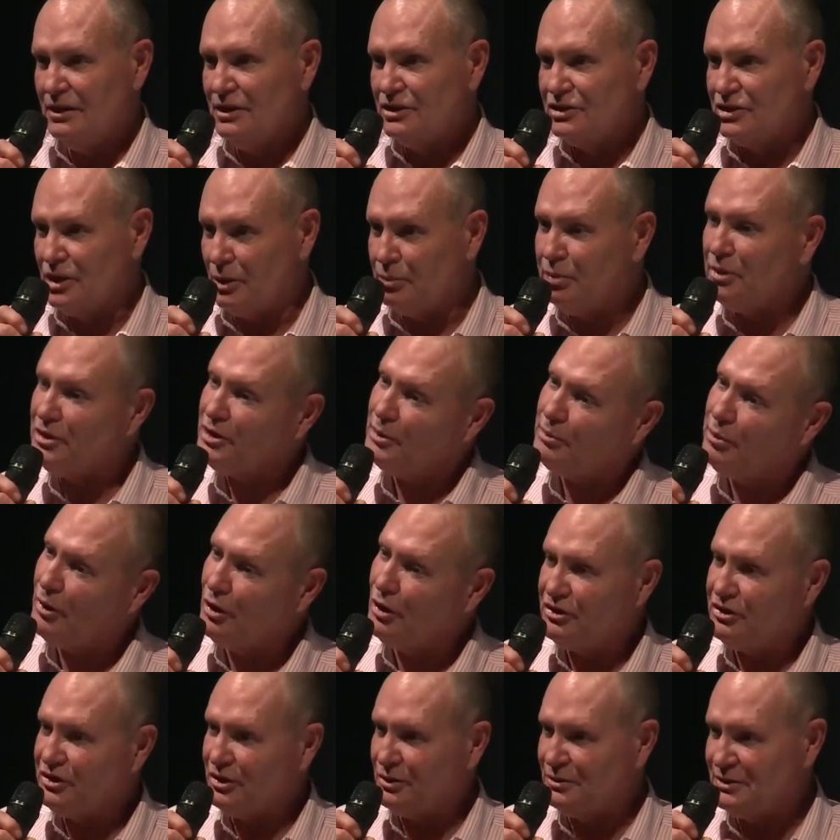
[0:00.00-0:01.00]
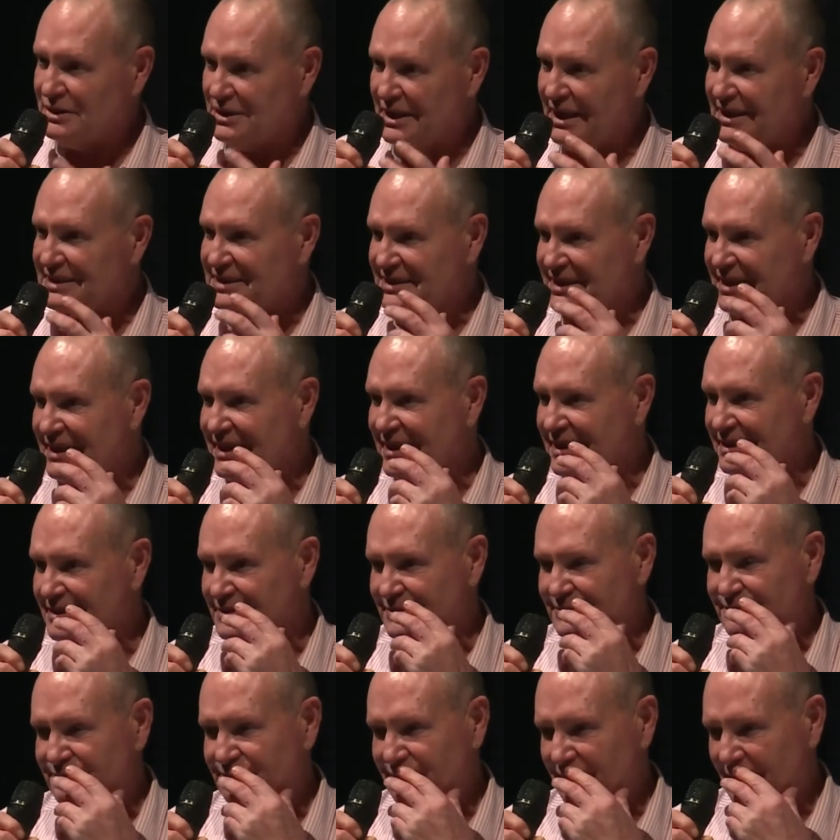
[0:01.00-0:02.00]
So I put the through his legs
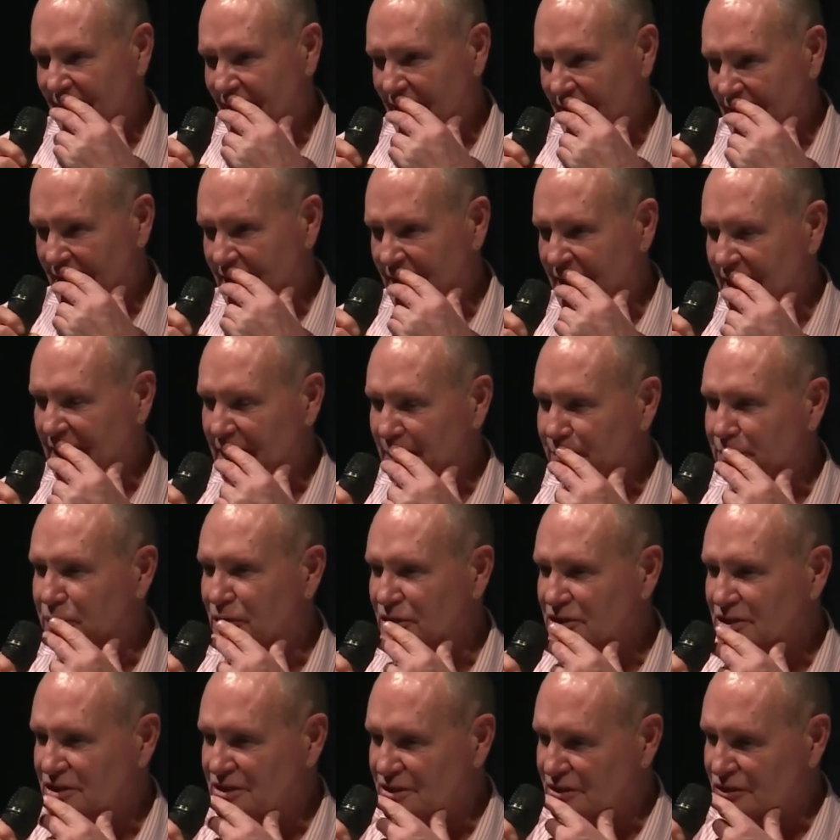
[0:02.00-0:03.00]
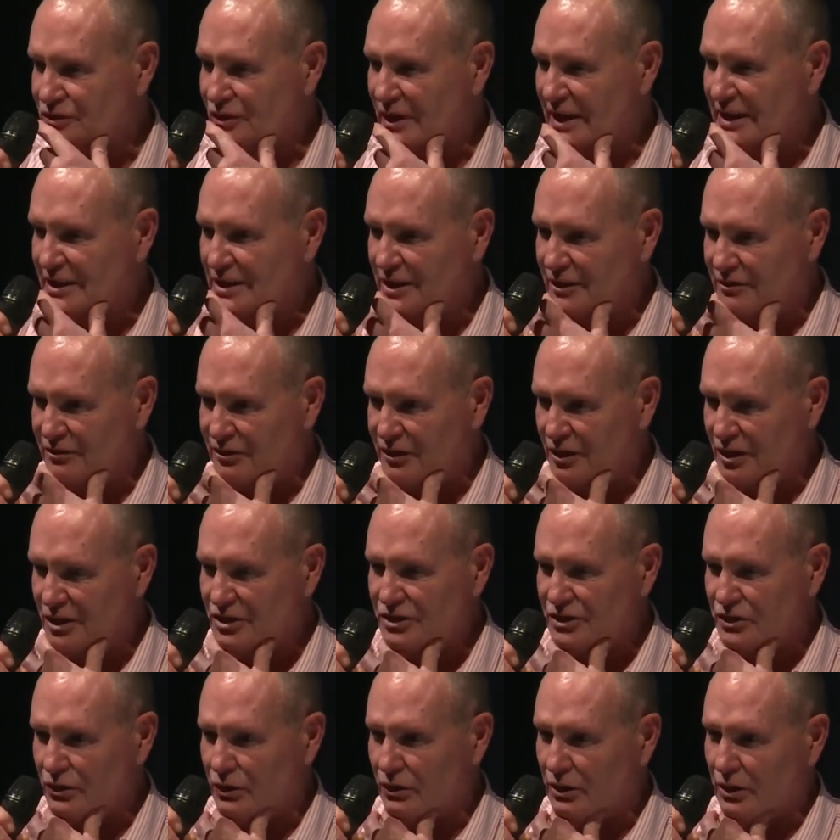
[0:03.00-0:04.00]
again. He punches right in the
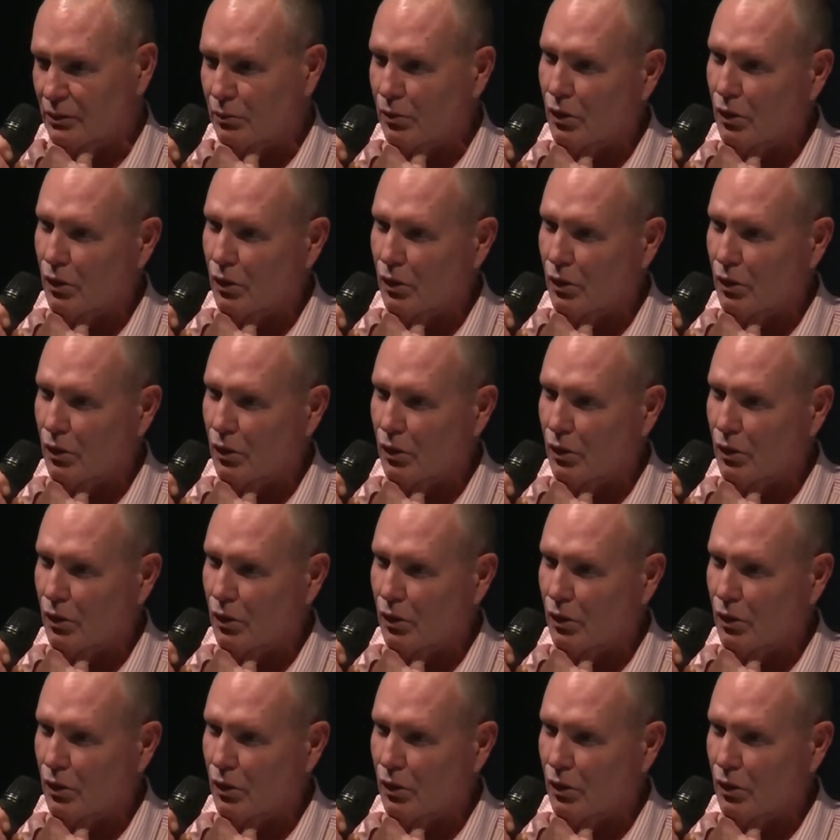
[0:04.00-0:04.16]
fucking jaw. I